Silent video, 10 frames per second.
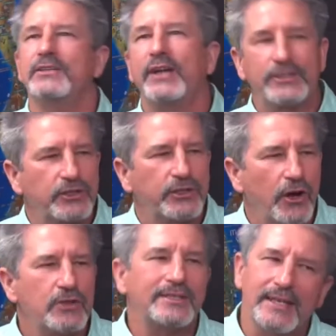you guys are
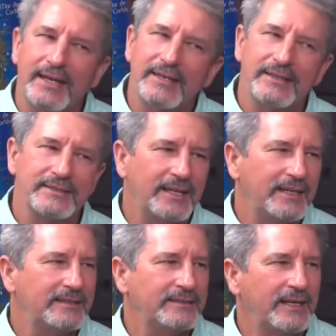closed?
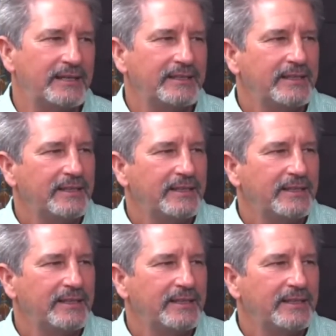Yeah.